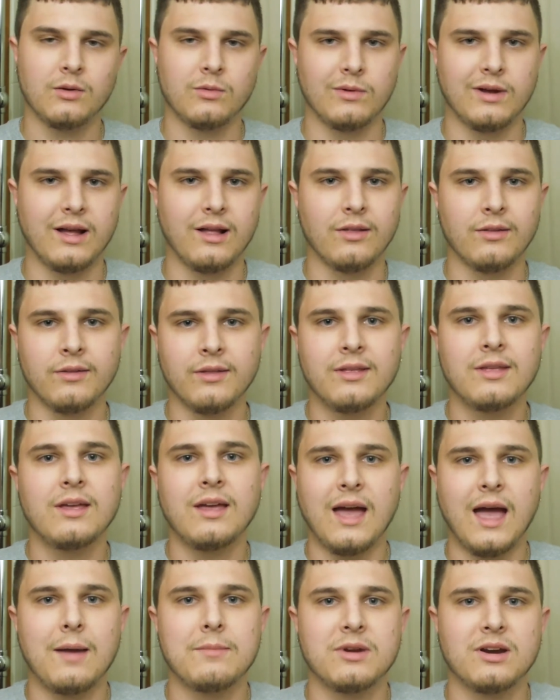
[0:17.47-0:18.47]
Well,
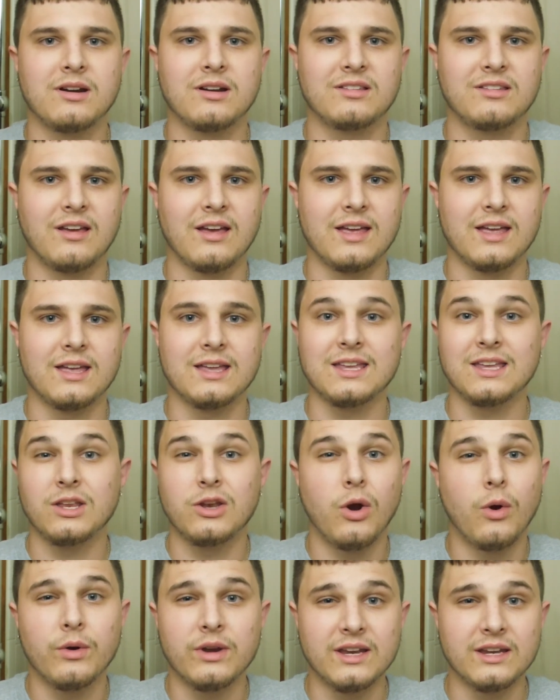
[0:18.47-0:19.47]
I'm here to tell you, you
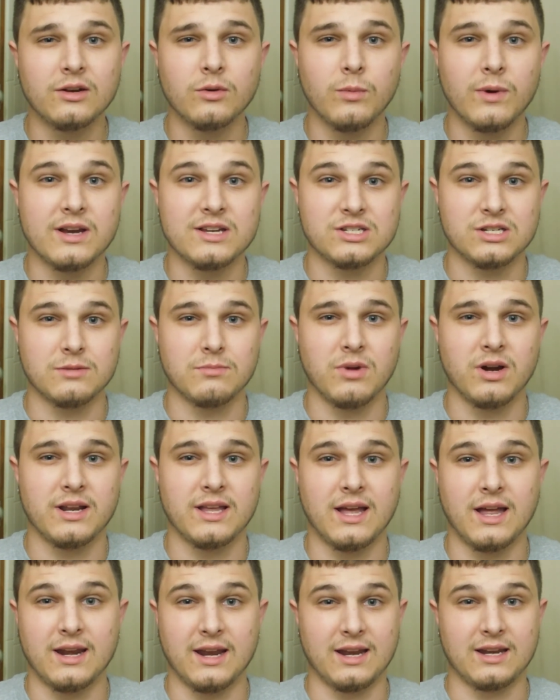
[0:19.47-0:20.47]
don't need to waste your
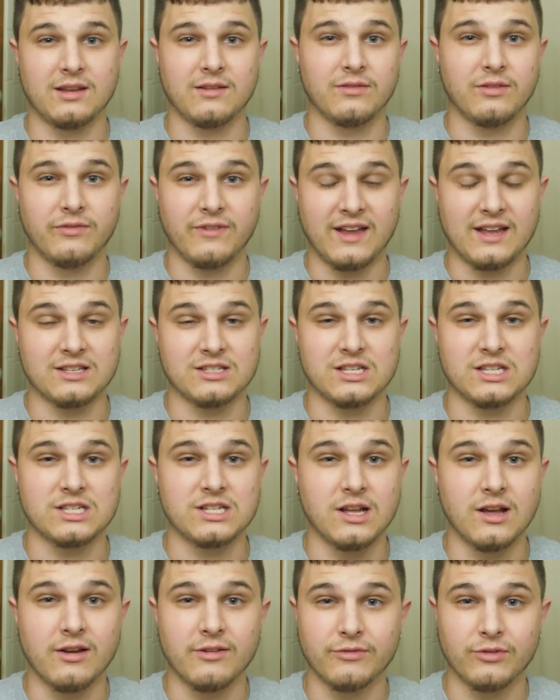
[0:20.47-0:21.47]
money on any of the fancy
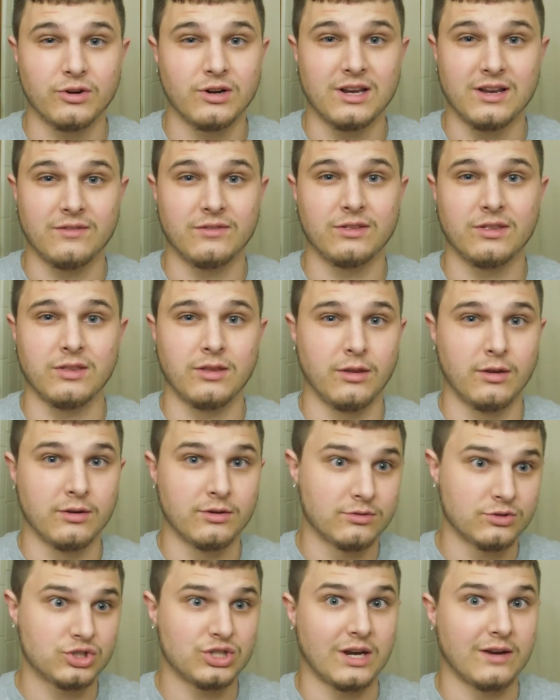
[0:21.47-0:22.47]
stuff or even
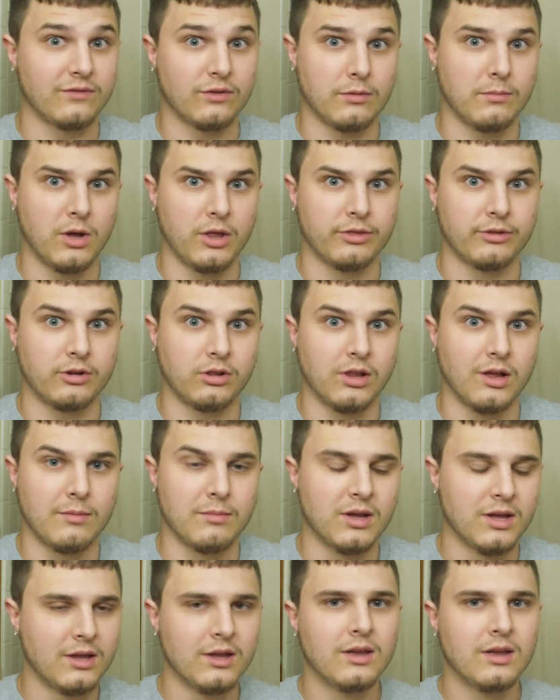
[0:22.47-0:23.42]
the shave of the month club.